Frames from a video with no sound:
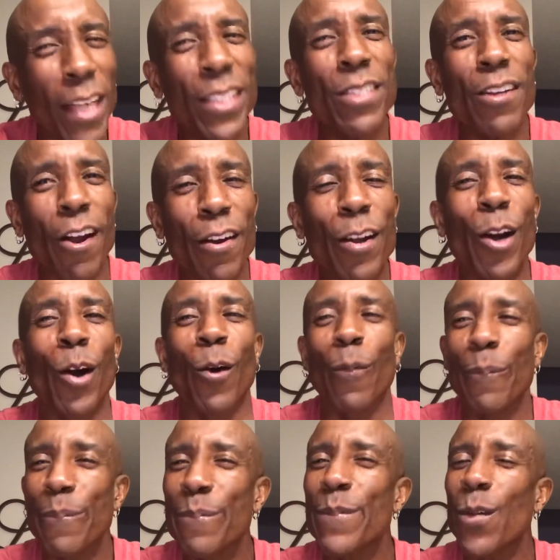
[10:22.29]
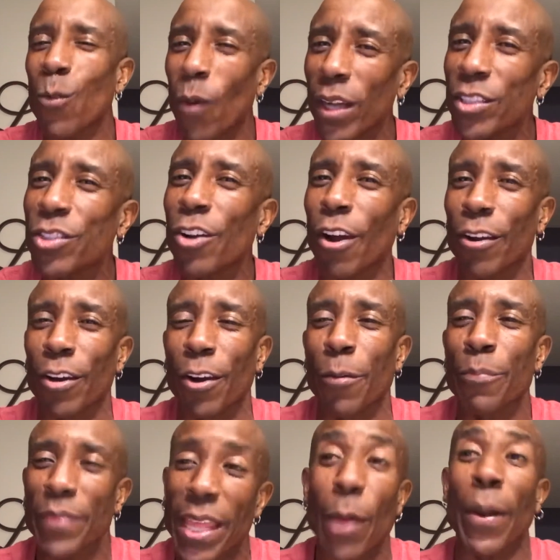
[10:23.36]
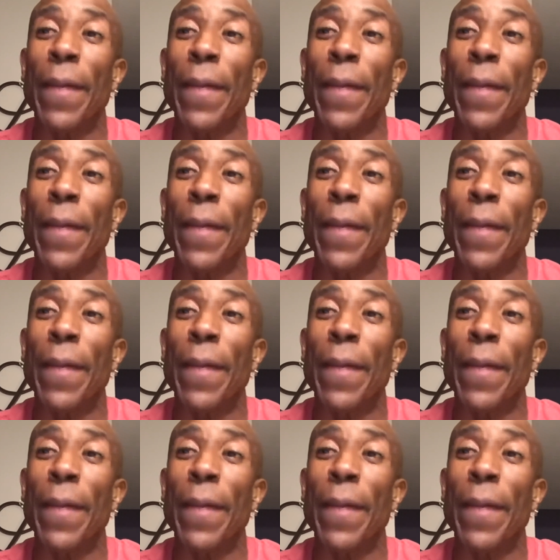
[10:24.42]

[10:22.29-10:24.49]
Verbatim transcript: watch Zarco, watch Zarco.